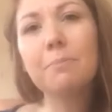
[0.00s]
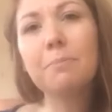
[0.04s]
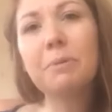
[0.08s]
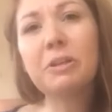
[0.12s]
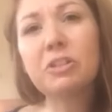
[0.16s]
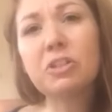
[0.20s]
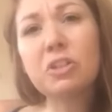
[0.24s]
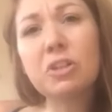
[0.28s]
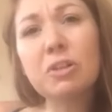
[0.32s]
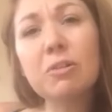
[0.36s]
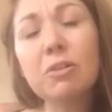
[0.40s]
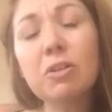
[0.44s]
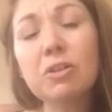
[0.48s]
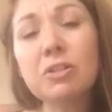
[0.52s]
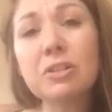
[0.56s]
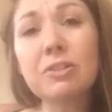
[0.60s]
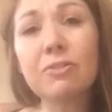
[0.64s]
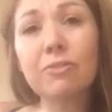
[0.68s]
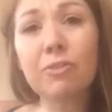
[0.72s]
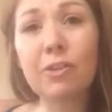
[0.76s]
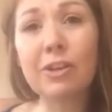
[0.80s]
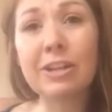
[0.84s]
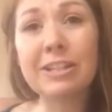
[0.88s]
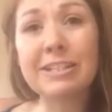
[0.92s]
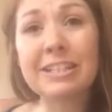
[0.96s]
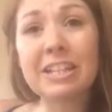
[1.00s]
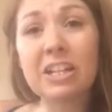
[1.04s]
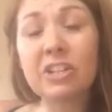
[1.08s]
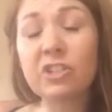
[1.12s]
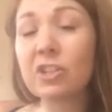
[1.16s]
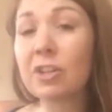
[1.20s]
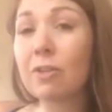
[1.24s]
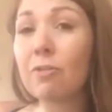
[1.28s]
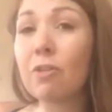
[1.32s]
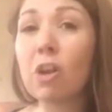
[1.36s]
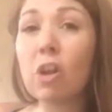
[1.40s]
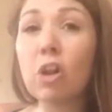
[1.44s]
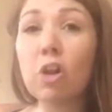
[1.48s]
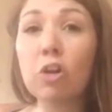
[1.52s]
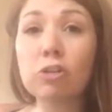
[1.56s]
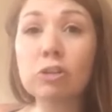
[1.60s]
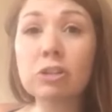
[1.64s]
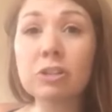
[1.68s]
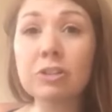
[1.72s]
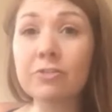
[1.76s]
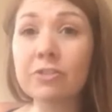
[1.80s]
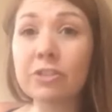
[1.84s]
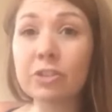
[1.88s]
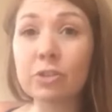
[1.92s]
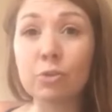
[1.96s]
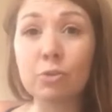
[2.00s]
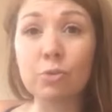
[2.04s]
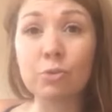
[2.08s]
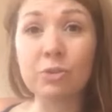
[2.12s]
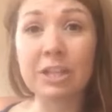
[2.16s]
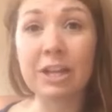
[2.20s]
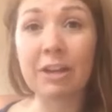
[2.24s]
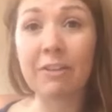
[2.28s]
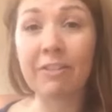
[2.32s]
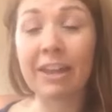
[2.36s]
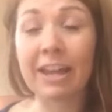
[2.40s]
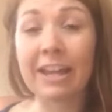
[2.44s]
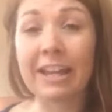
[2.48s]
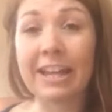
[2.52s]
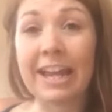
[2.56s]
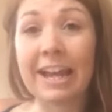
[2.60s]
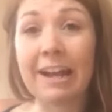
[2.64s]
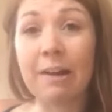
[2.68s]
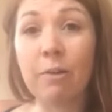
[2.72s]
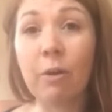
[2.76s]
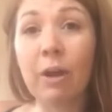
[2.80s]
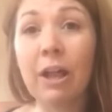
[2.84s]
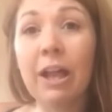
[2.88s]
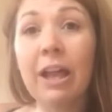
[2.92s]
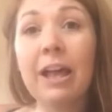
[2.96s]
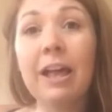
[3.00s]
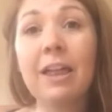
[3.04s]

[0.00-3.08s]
But do lots of research. There are lots of schools out there now.